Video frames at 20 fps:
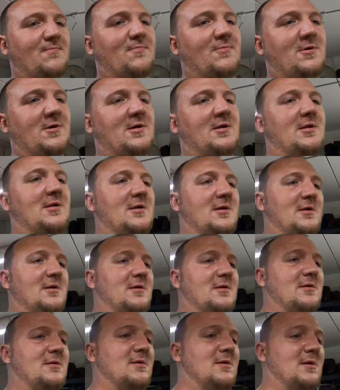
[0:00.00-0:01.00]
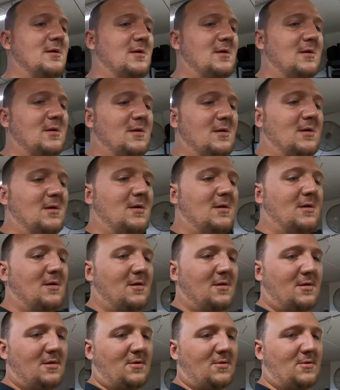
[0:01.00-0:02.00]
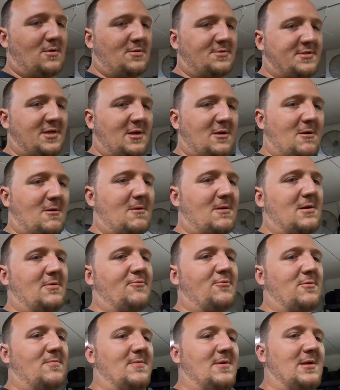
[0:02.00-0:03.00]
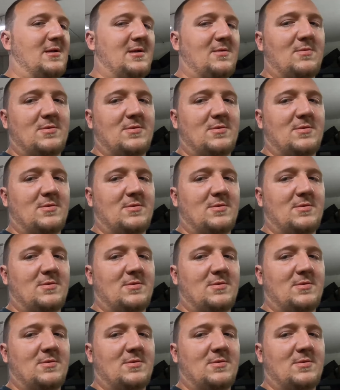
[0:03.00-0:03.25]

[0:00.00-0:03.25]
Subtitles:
But we're gonna tinker around for a minute,